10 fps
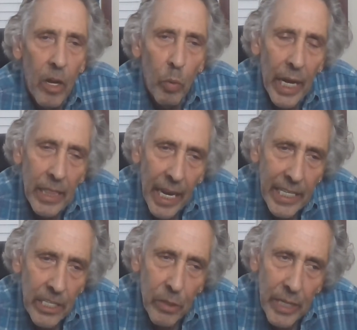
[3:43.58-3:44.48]
What I'd like
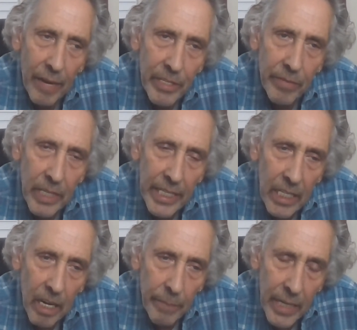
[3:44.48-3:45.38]
you to do is after you've cleaned
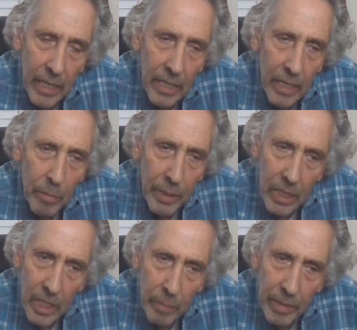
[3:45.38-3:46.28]
it up, put a
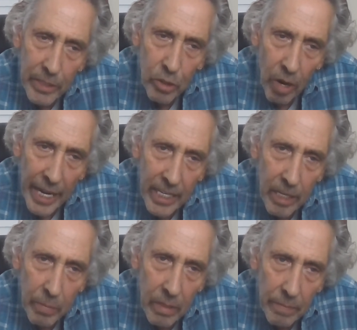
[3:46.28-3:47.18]
little bit of his dry
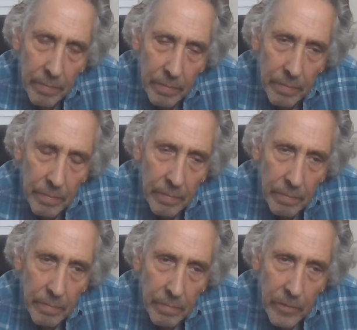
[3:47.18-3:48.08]
kibble
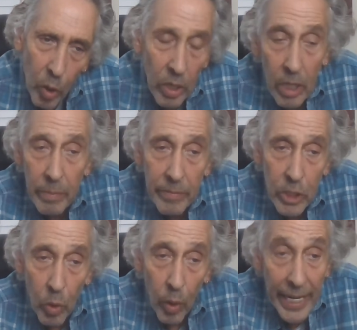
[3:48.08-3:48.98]
or a little bit of his
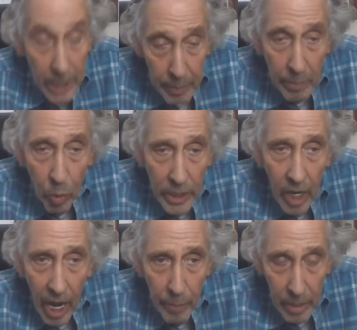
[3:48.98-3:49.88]
toy and spend more
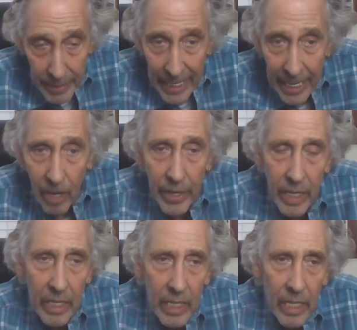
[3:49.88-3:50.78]
time with him in that area.
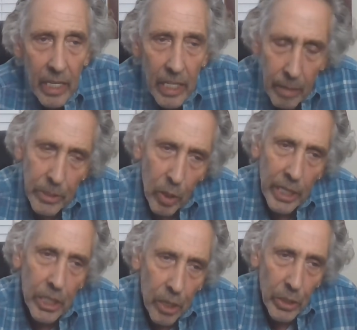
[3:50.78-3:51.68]
Let him start
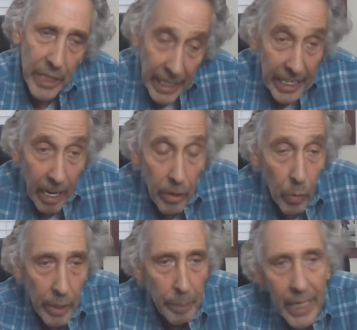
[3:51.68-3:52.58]
associating the area
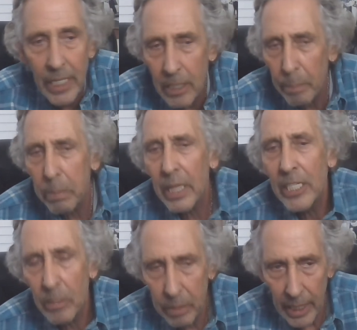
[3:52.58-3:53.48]
where he peed as a
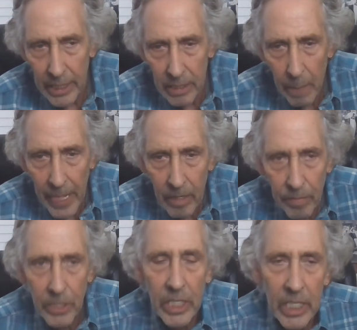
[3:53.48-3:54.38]
pleasant place
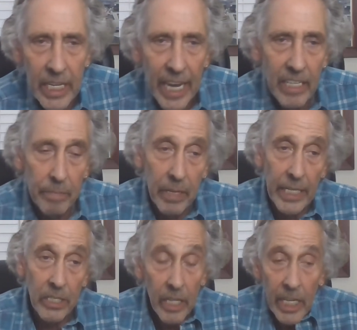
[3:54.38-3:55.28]
versus a negative
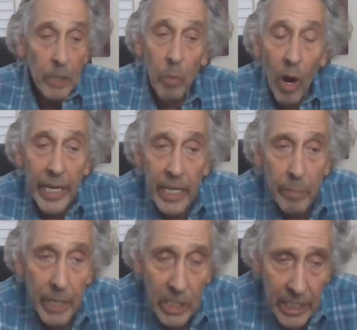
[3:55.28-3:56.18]
place. He's marking it
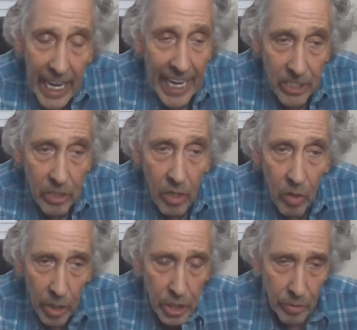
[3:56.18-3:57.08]
because he's angst
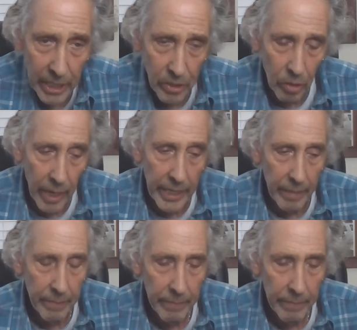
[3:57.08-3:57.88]
or stressed already.